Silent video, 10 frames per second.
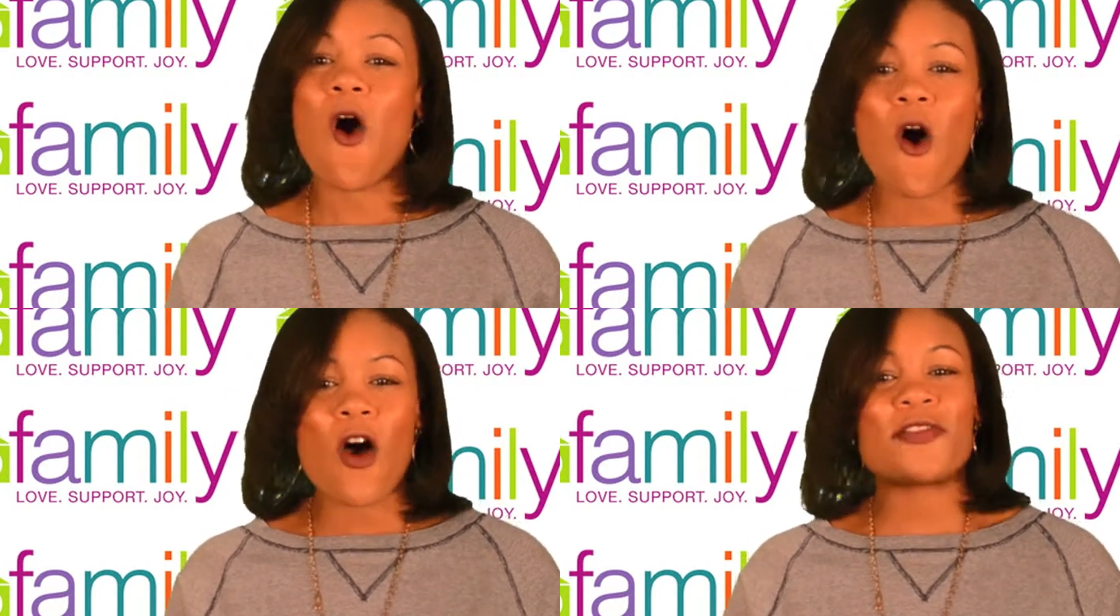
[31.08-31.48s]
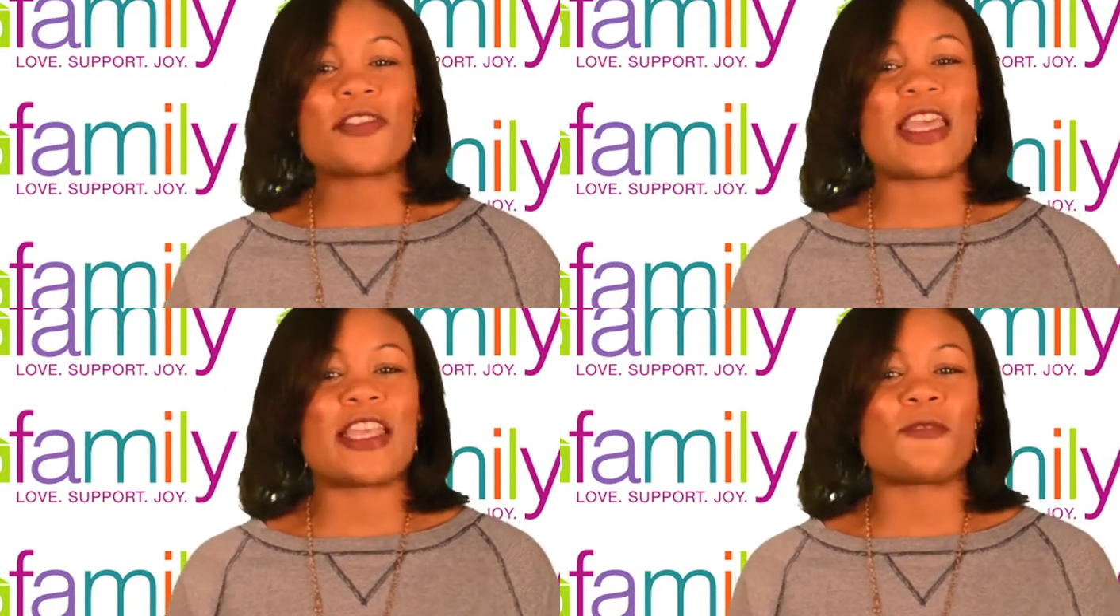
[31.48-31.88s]
All of
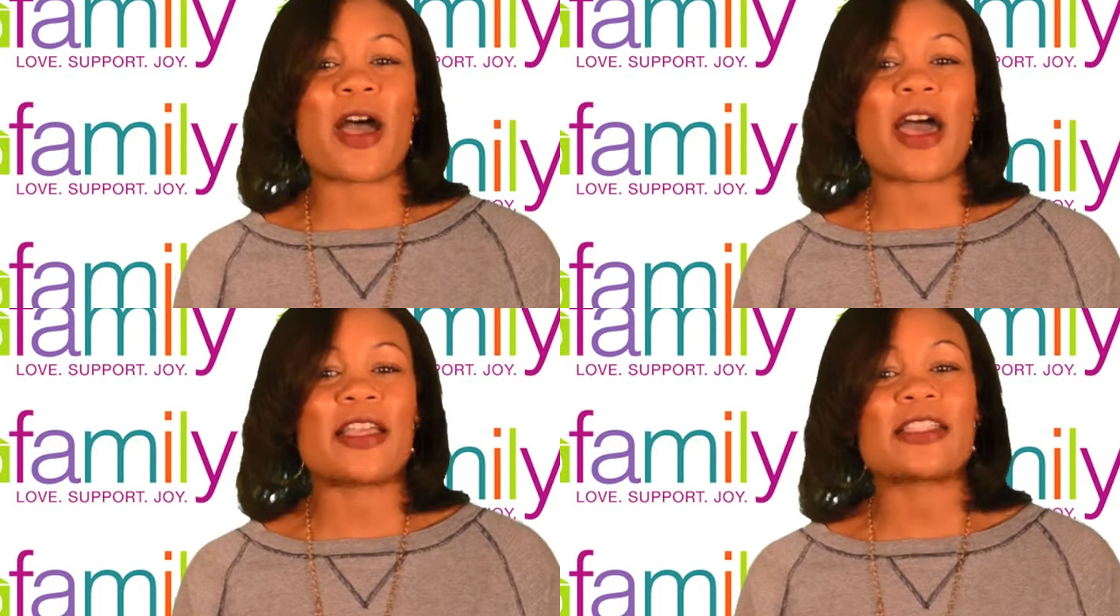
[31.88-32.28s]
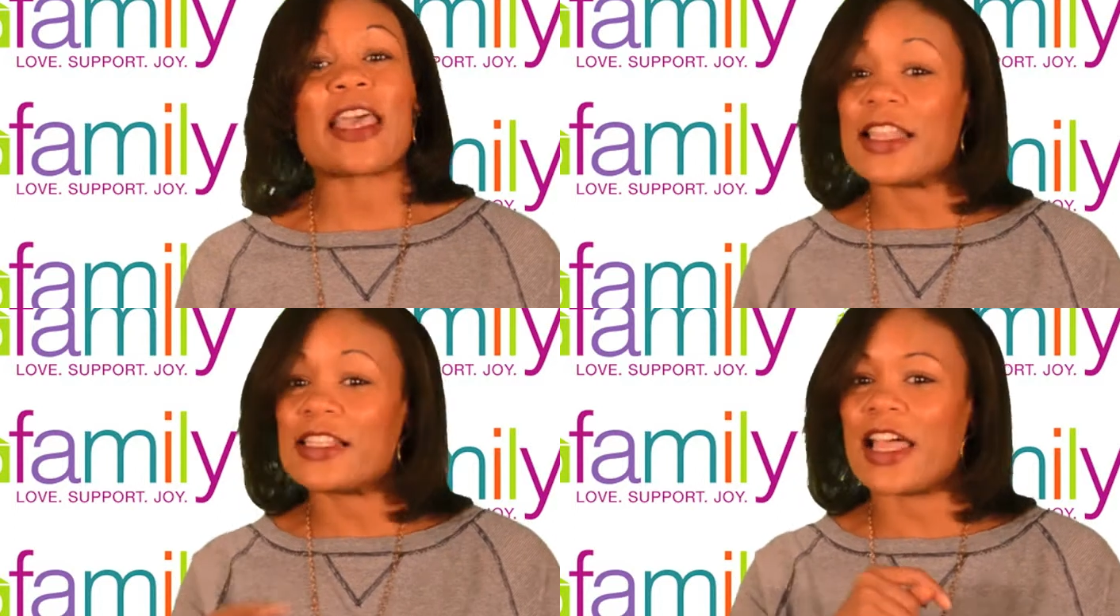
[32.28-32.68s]
today's products
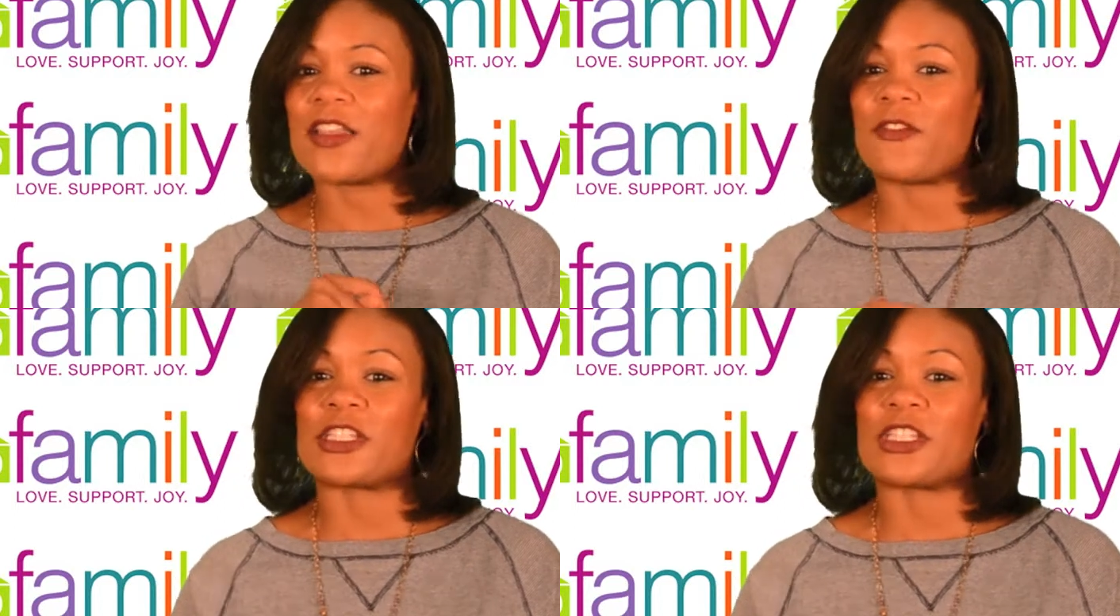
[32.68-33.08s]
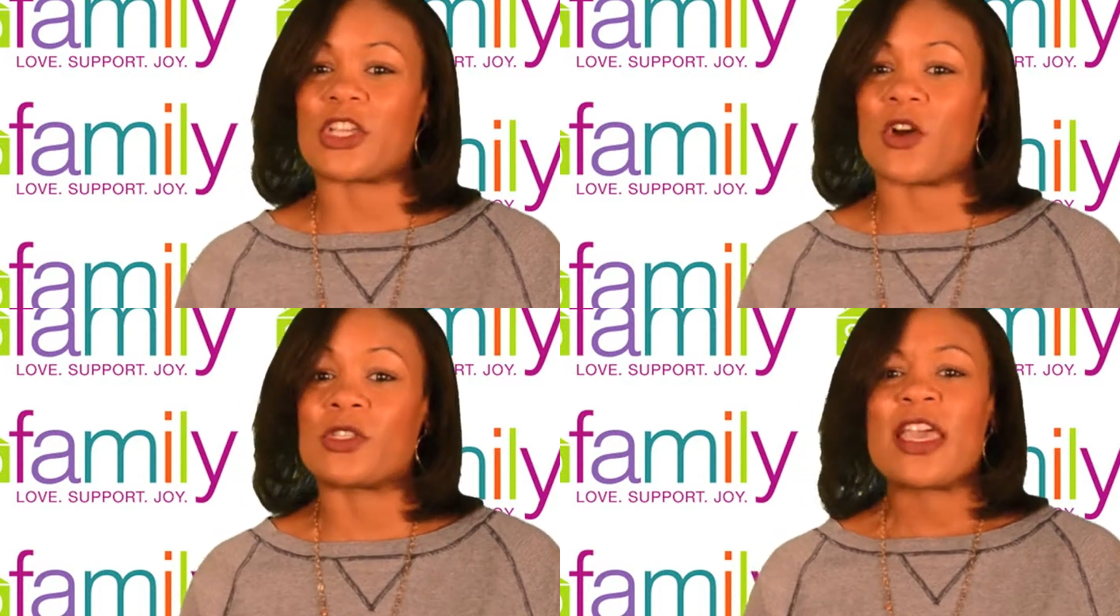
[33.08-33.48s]
and television
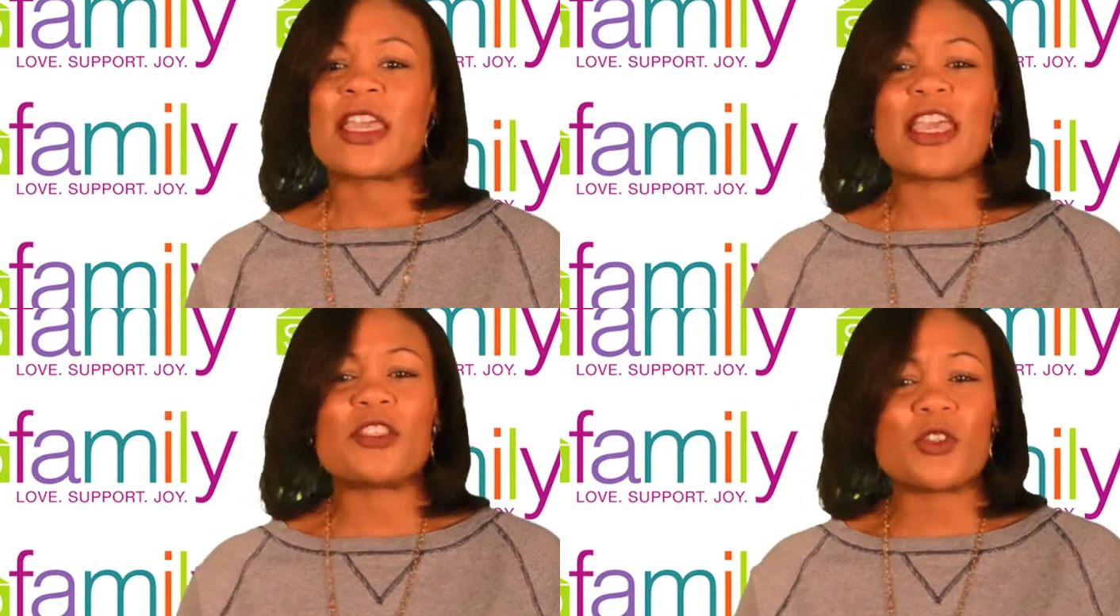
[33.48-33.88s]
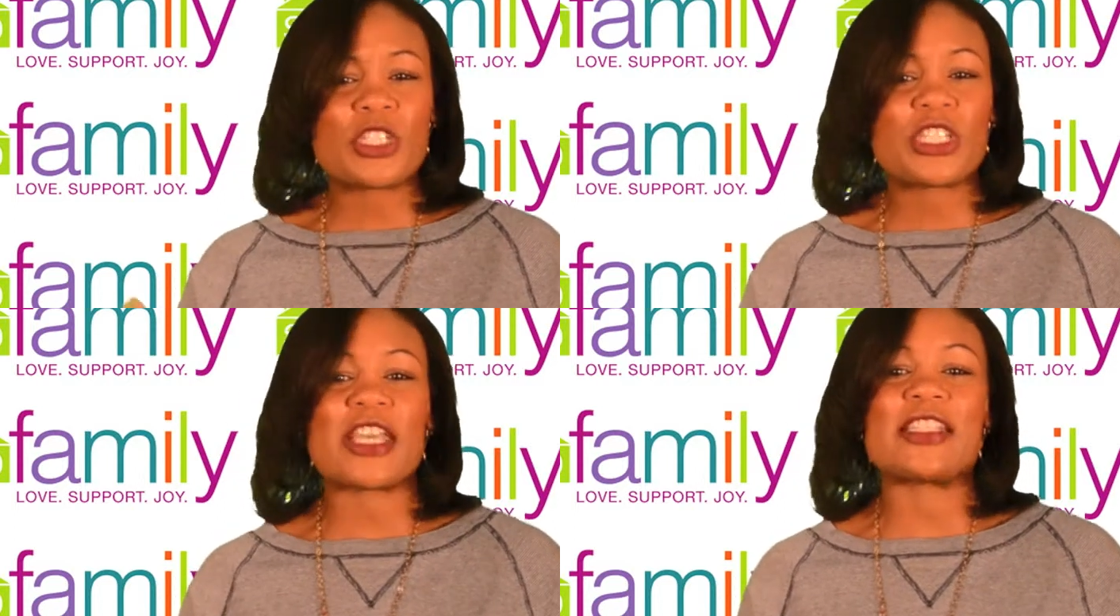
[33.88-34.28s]
shows can do
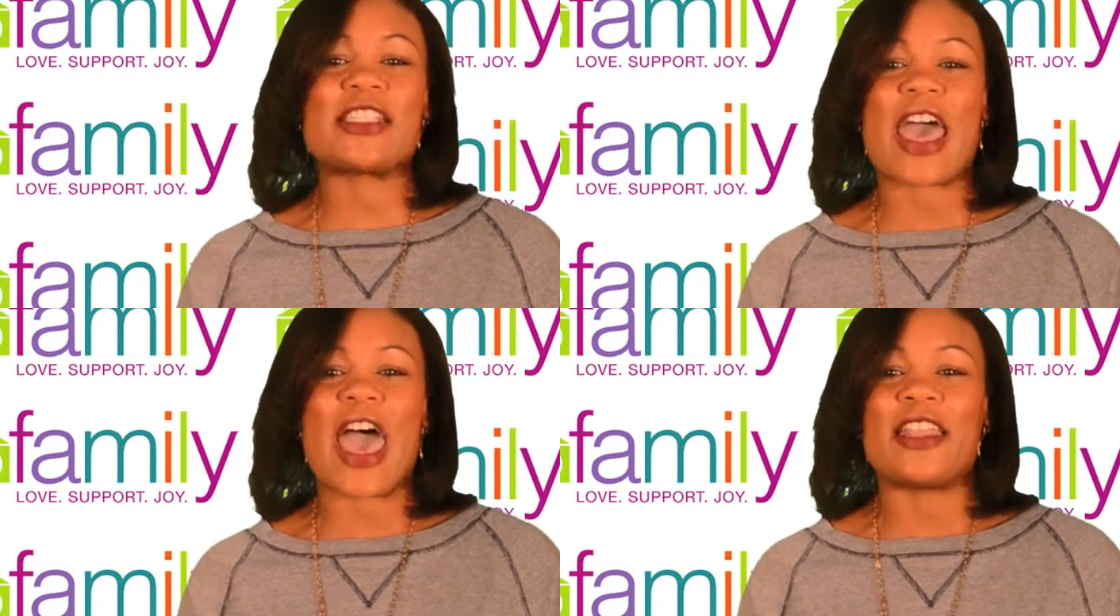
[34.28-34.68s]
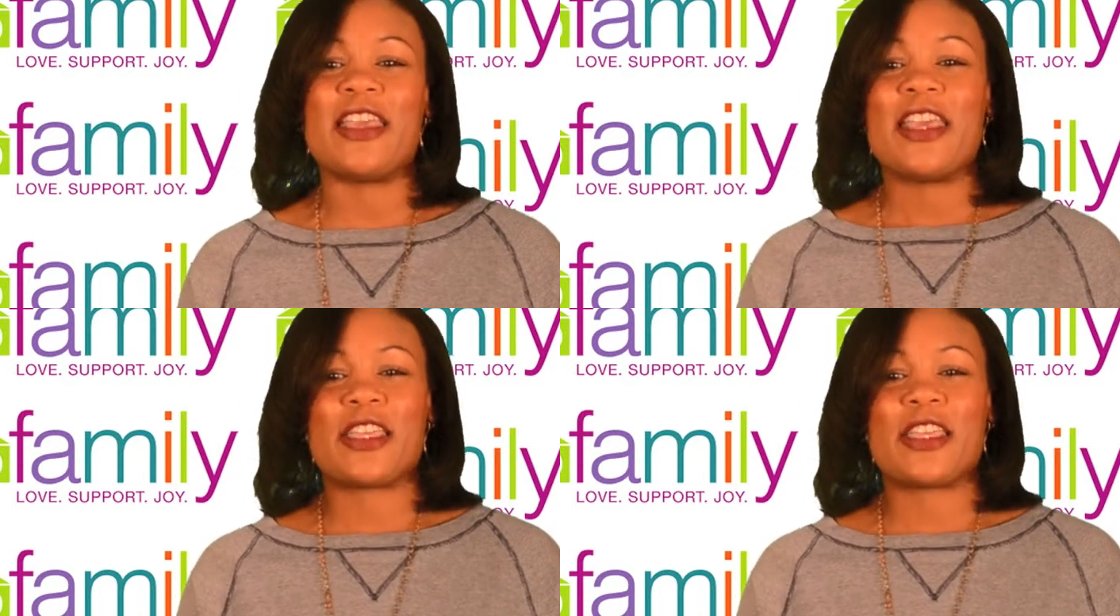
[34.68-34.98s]
just that.